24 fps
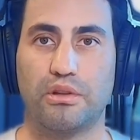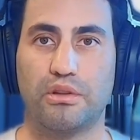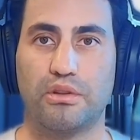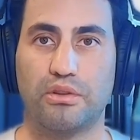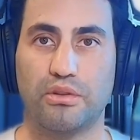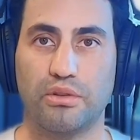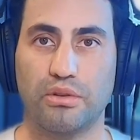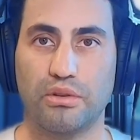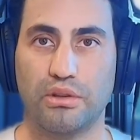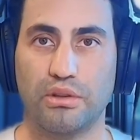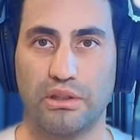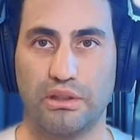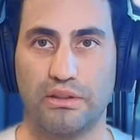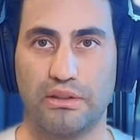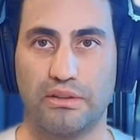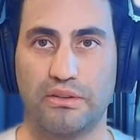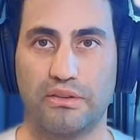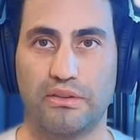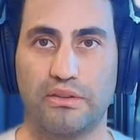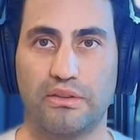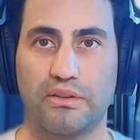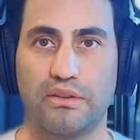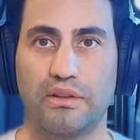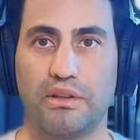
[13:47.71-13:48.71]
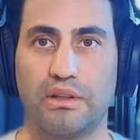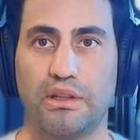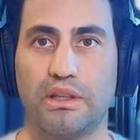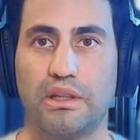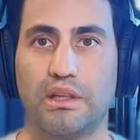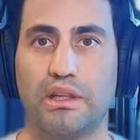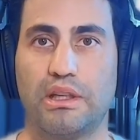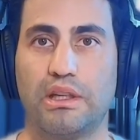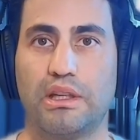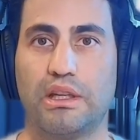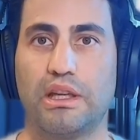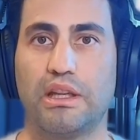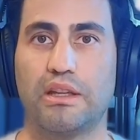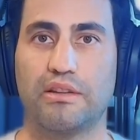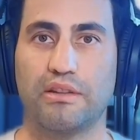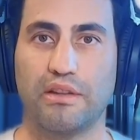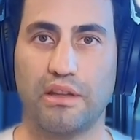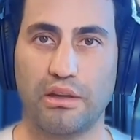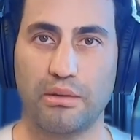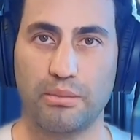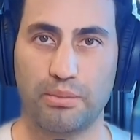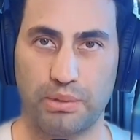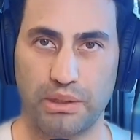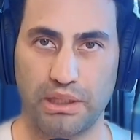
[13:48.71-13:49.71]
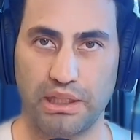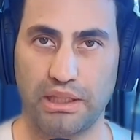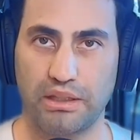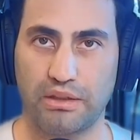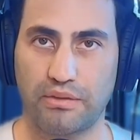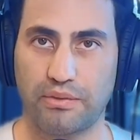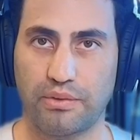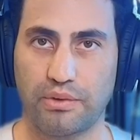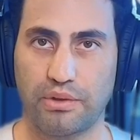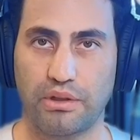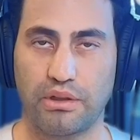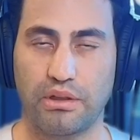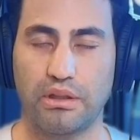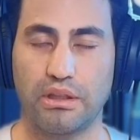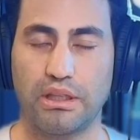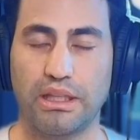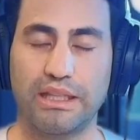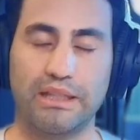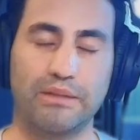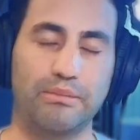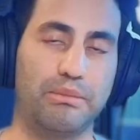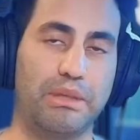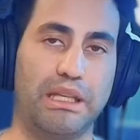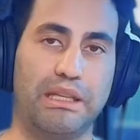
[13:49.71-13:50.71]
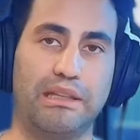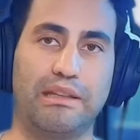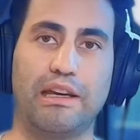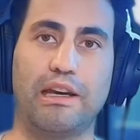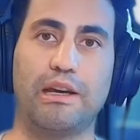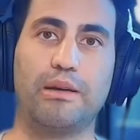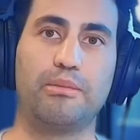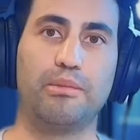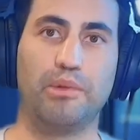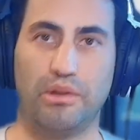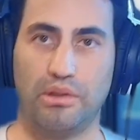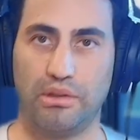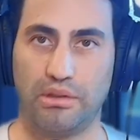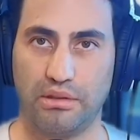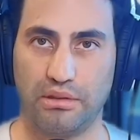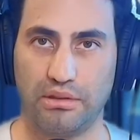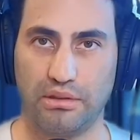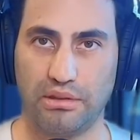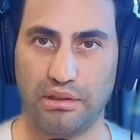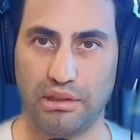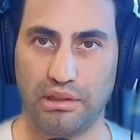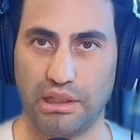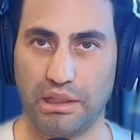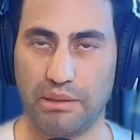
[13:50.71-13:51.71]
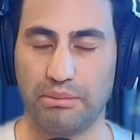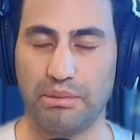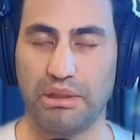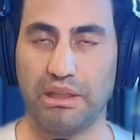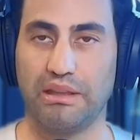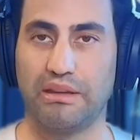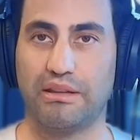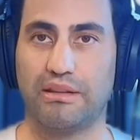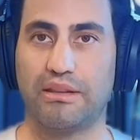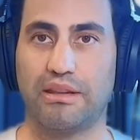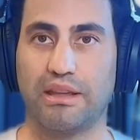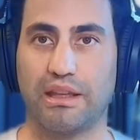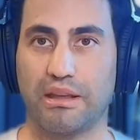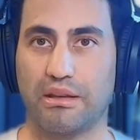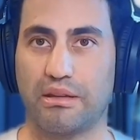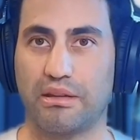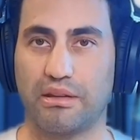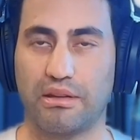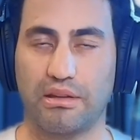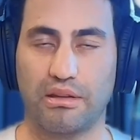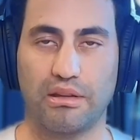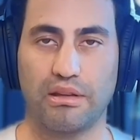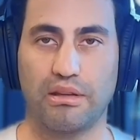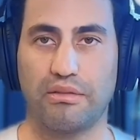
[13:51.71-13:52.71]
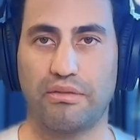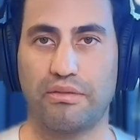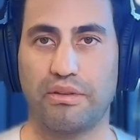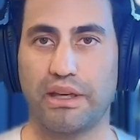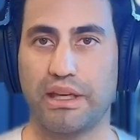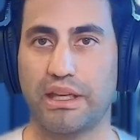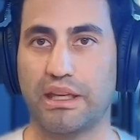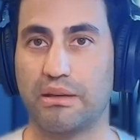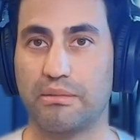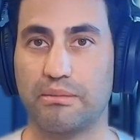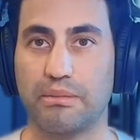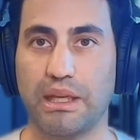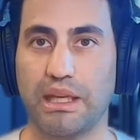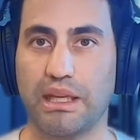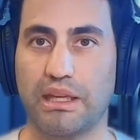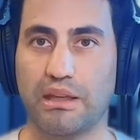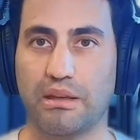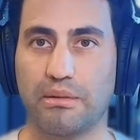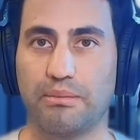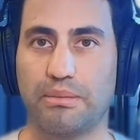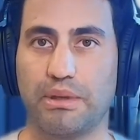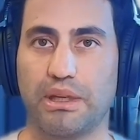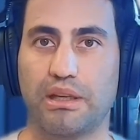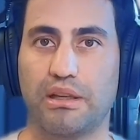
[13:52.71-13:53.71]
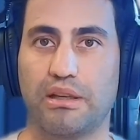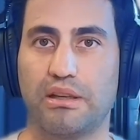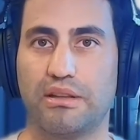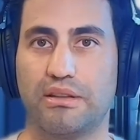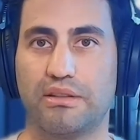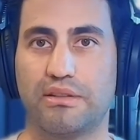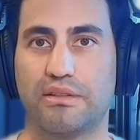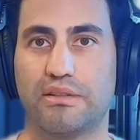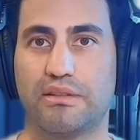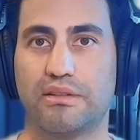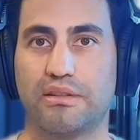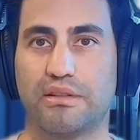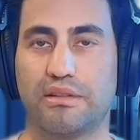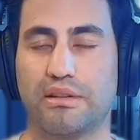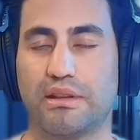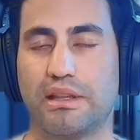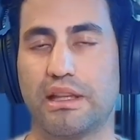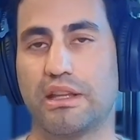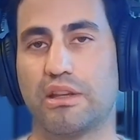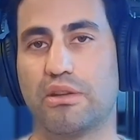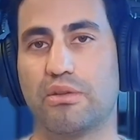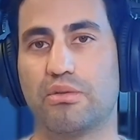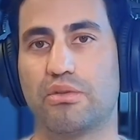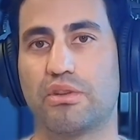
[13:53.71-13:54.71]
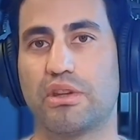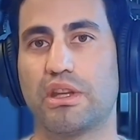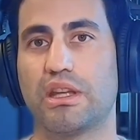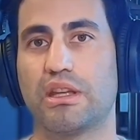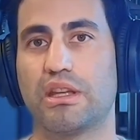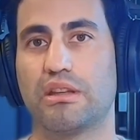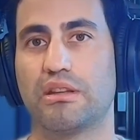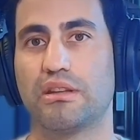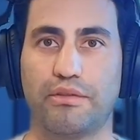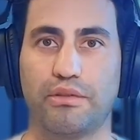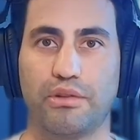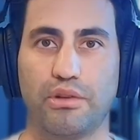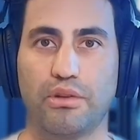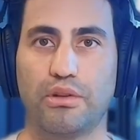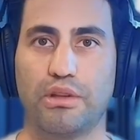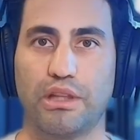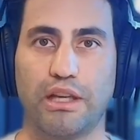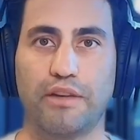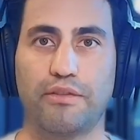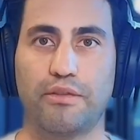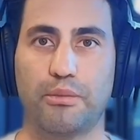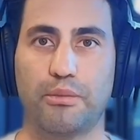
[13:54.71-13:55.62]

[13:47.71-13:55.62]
tourists. It's not a place for, let me dabble, let me think if I can make it, because like you said, you'll have a